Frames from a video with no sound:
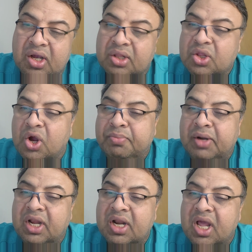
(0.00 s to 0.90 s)

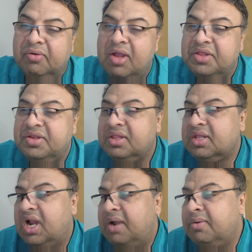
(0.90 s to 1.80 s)
optic nerve as
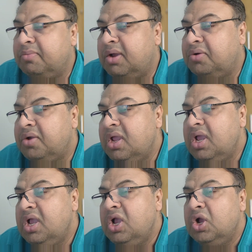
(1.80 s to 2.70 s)
described above.
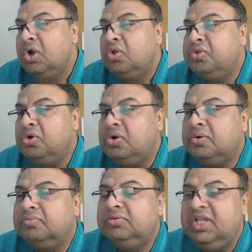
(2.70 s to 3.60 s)

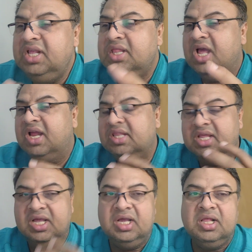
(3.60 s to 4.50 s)
So these
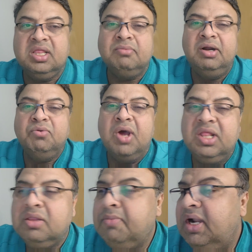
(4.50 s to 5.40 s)
are some
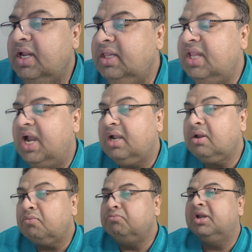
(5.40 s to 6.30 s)
advancement in that,
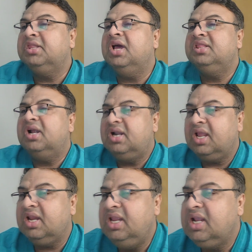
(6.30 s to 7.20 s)
but the other
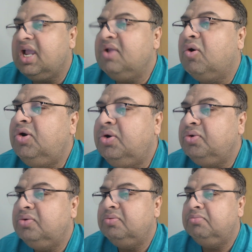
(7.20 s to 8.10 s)
technique I want
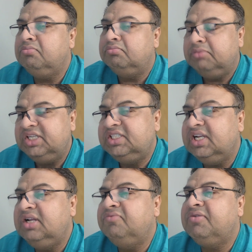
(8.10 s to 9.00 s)
to
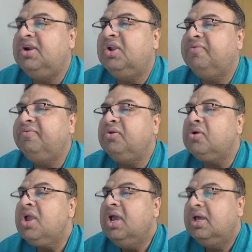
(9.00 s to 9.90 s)
mention in front of
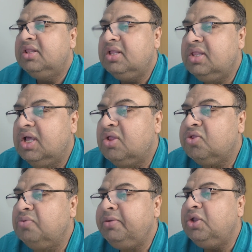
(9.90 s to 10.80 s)
you is the
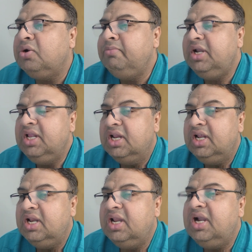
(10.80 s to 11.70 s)

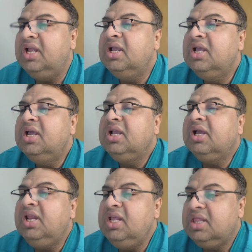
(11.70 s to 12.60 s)
superomedially lid
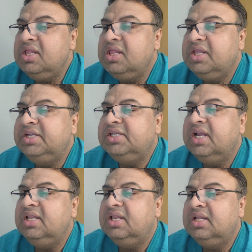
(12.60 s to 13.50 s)
crease
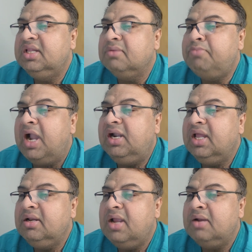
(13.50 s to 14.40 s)
incision. The
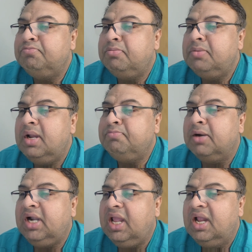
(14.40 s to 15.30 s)
Pelton and
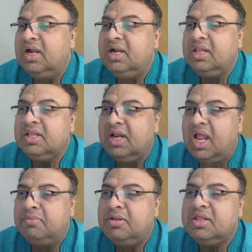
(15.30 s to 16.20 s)
Patel
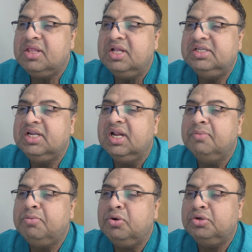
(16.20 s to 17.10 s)
described this surgical
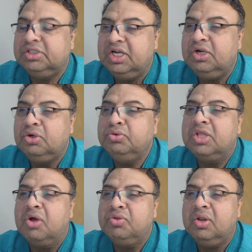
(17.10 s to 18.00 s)
approach in
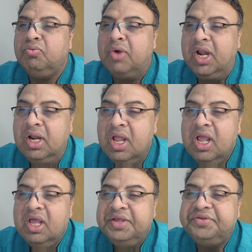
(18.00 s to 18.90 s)
2001.
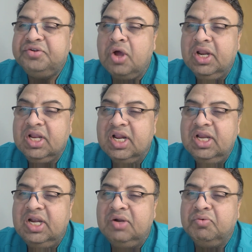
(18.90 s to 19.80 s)

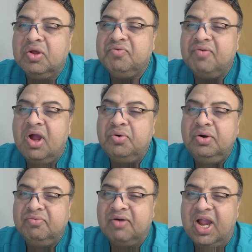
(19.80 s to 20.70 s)
Historically, it was
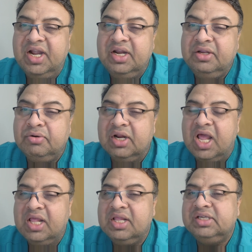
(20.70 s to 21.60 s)
found wide
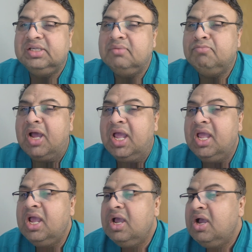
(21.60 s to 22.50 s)
utilization
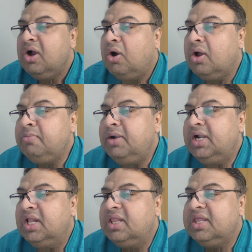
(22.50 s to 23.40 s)
by
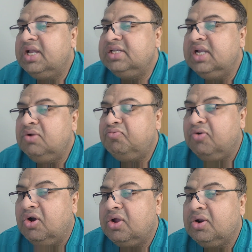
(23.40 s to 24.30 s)
orbital surgeon
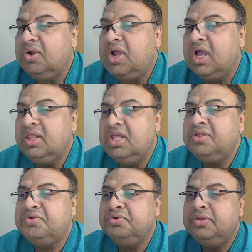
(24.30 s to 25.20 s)
for
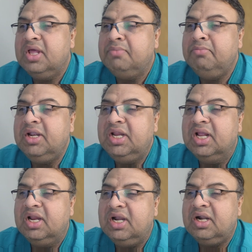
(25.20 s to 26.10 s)
access to the
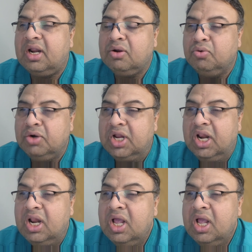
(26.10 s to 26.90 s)
medial interconal